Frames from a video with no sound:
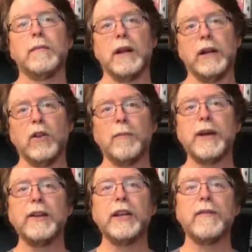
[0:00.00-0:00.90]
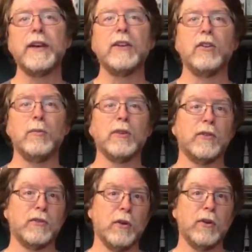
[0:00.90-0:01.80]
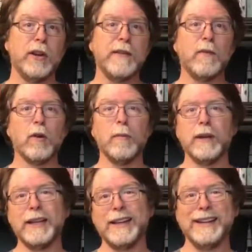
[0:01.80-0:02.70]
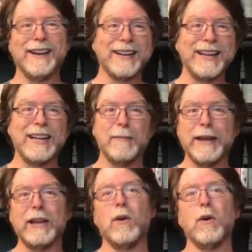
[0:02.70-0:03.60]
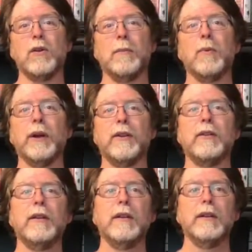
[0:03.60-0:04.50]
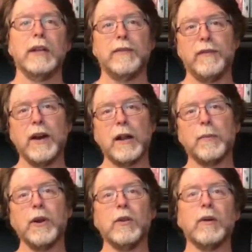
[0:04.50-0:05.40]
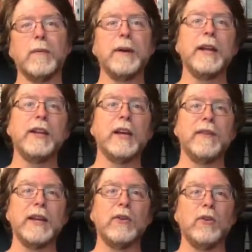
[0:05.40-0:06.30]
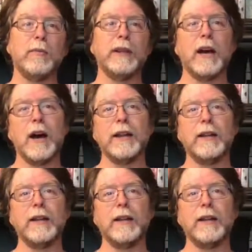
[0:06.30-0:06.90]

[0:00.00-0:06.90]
But I know the PTFE tubes can start to deform and get yucky and make it harder to print. If you've got a printer with a PTFE tube in the hot